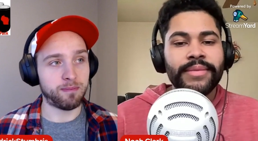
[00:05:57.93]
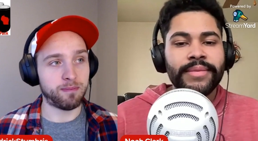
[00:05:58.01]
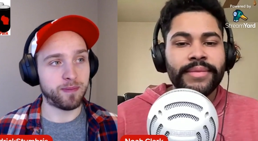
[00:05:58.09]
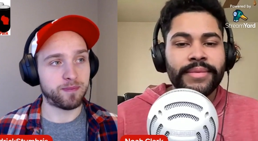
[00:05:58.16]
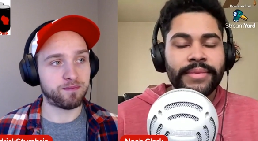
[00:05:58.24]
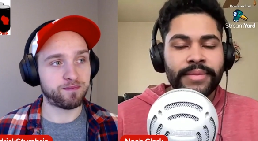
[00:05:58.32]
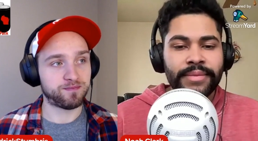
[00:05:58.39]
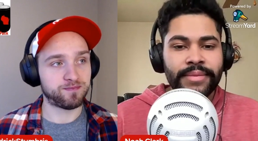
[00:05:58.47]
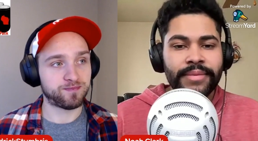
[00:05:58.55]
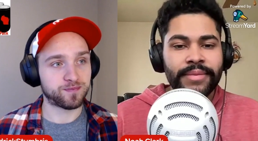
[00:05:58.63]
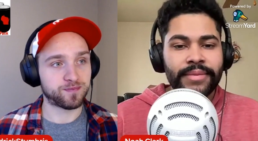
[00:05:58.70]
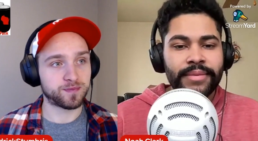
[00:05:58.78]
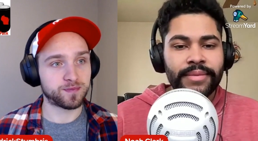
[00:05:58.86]

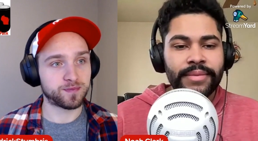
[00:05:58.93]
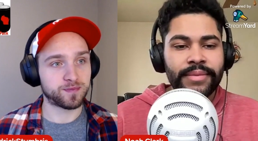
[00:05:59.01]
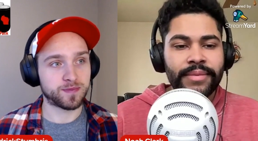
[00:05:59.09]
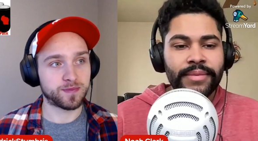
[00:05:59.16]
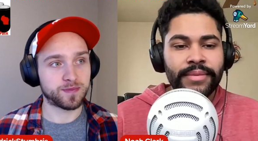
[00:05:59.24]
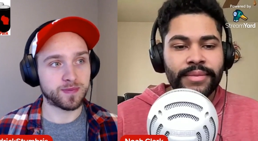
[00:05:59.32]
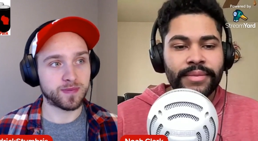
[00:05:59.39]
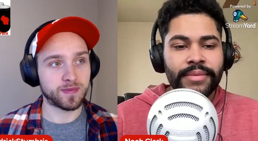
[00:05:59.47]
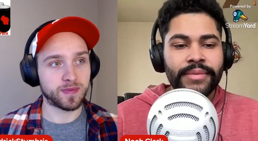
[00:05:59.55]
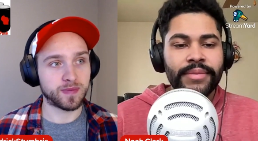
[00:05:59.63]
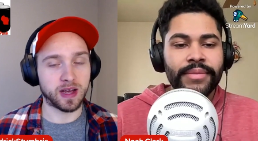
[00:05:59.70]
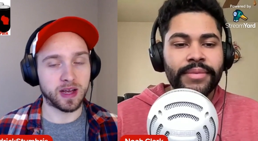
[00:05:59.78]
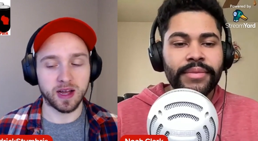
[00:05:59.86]

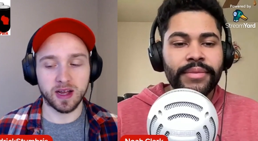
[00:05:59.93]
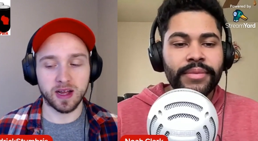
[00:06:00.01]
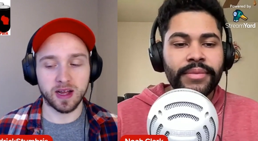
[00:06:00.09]
(no one is talking)